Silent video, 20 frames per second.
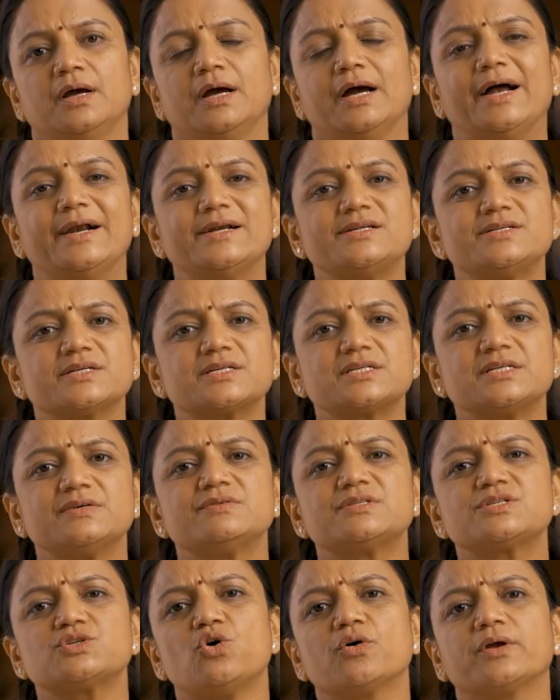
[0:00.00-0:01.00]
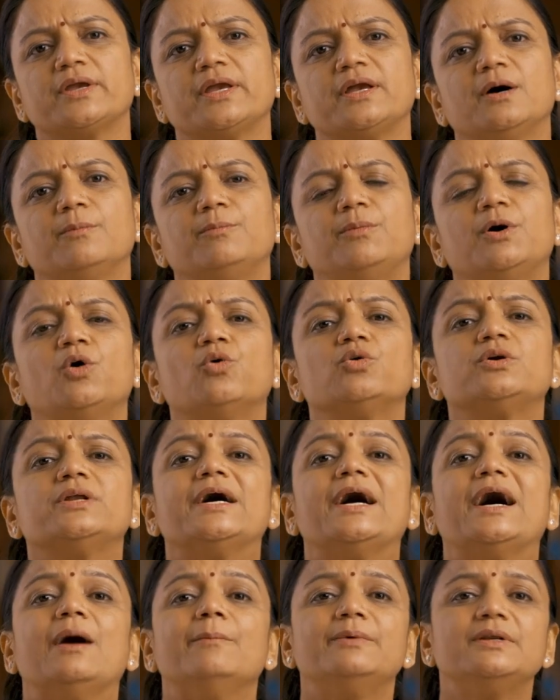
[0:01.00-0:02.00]
Adjectives talking about
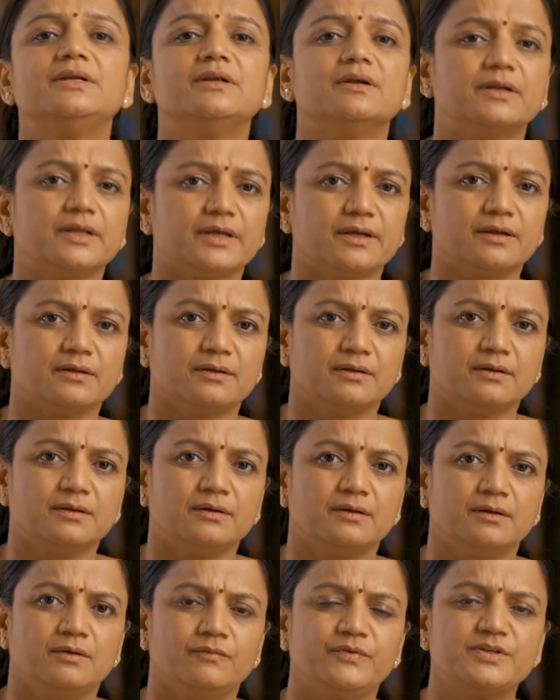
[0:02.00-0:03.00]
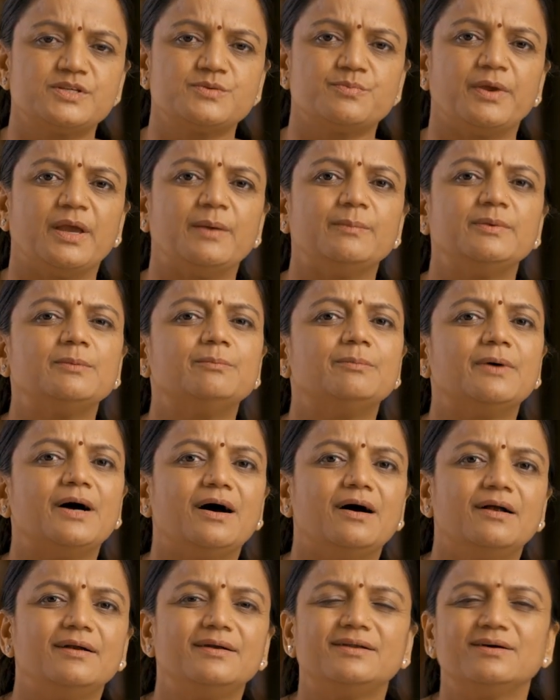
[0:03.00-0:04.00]
ability, which may be
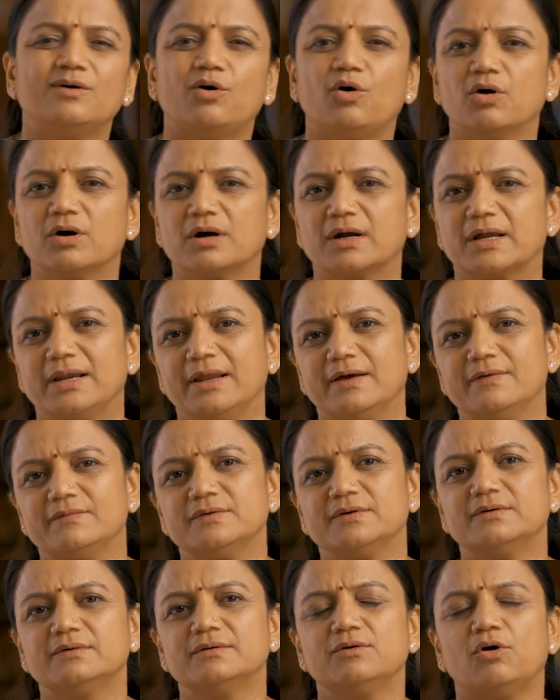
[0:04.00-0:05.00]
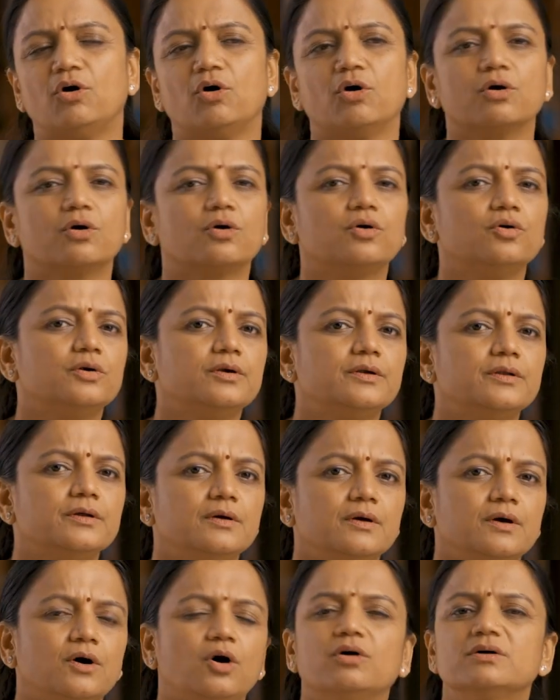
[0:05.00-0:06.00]
bad or clever or good
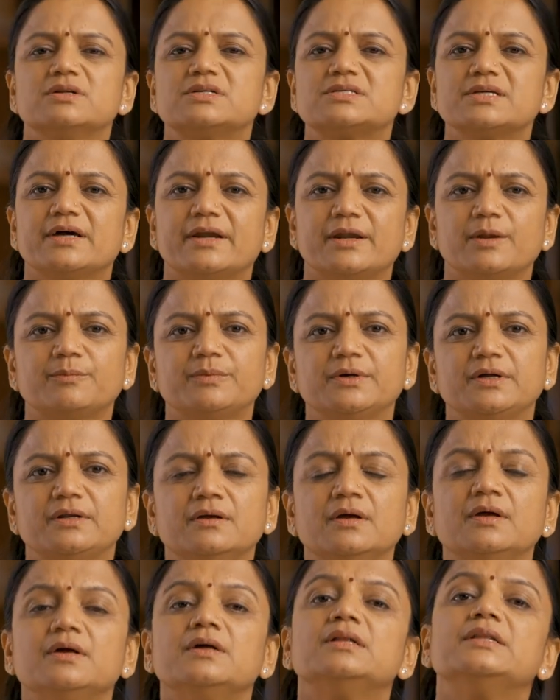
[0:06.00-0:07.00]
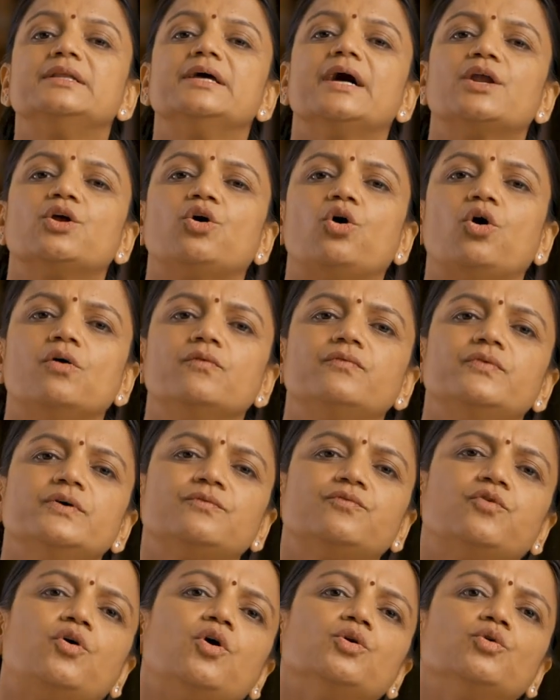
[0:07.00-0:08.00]
or terrible, they are often
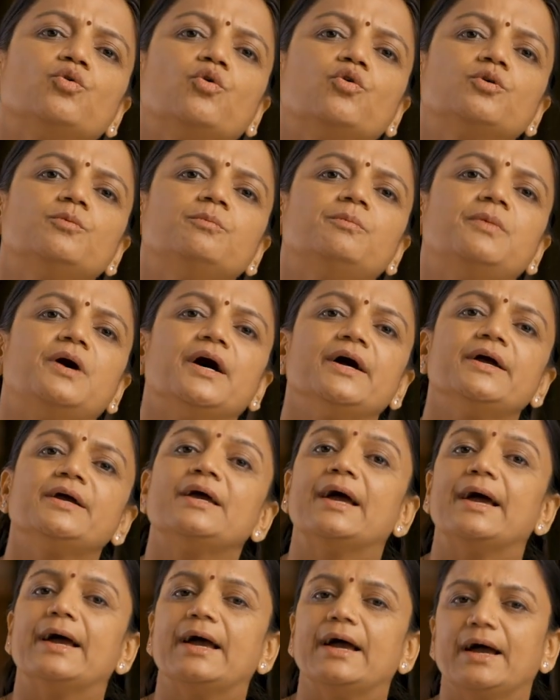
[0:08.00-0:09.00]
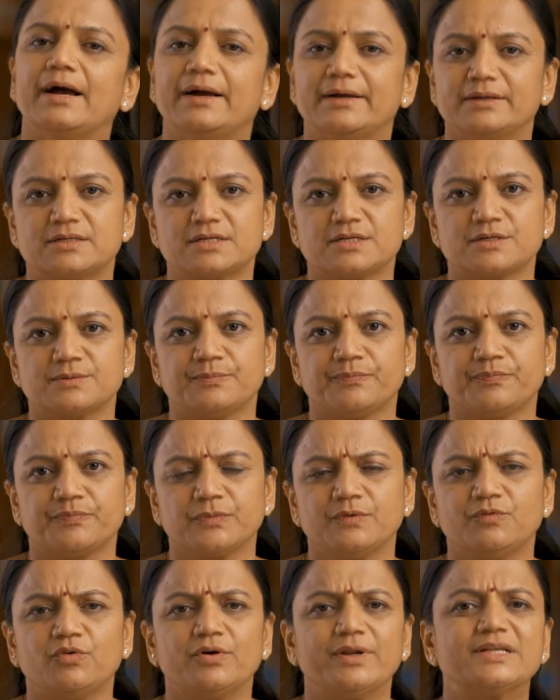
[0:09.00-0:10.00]
followed by at.
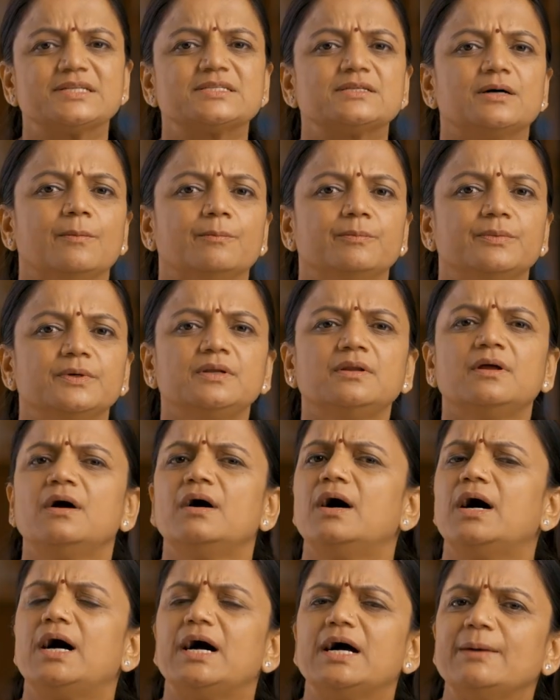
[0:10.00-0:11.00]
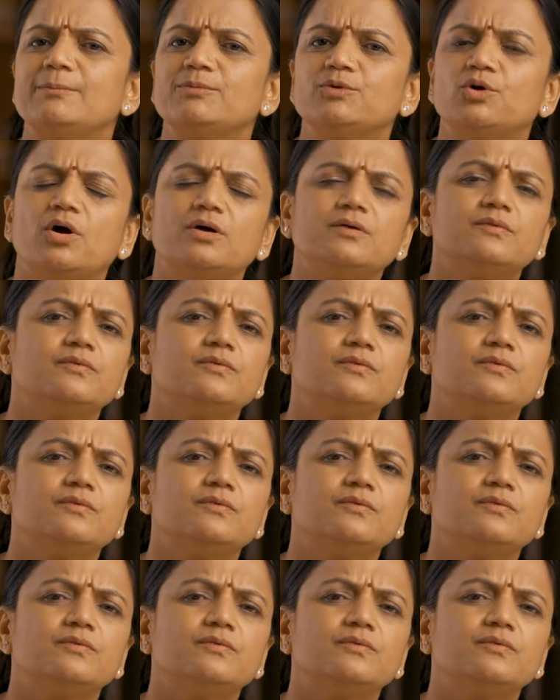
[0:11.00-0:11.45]
For example, I am not